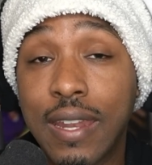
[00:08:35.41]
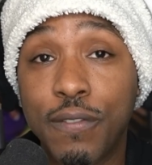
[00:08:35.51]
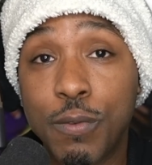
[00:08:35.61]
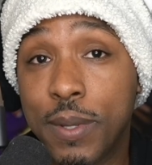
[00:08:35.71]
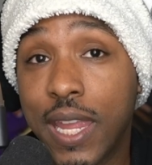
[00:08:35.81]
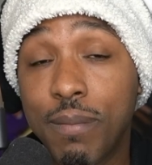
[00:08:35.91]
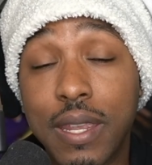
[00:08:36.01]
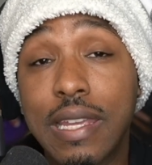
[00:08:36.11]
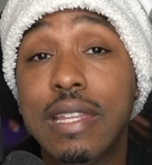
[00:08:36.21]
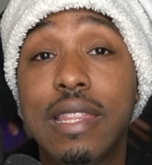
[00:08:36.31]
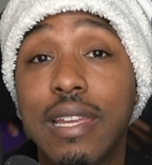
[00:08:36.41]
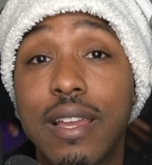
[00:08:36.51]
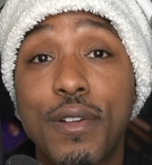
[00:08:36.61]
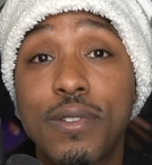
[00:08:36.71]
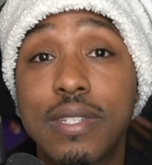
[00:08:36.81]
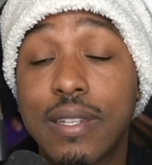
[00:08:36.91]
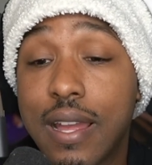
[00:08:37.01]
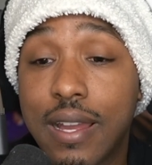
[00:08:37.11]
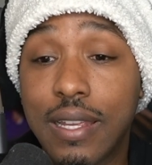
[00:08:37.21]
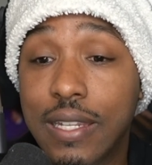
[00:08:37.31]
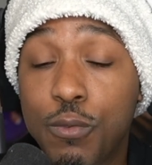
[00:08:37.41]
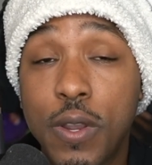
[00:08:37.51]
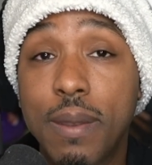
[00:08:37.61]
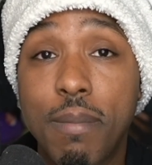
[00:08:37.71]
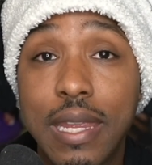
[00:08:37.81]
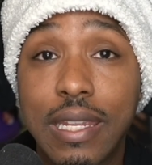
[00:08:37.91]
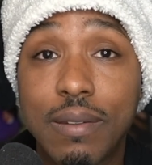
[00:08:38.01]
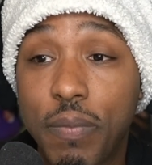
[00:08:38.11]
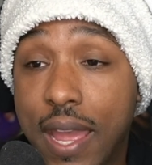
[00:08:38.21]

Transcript: And if he became anything else, he wouldn't make it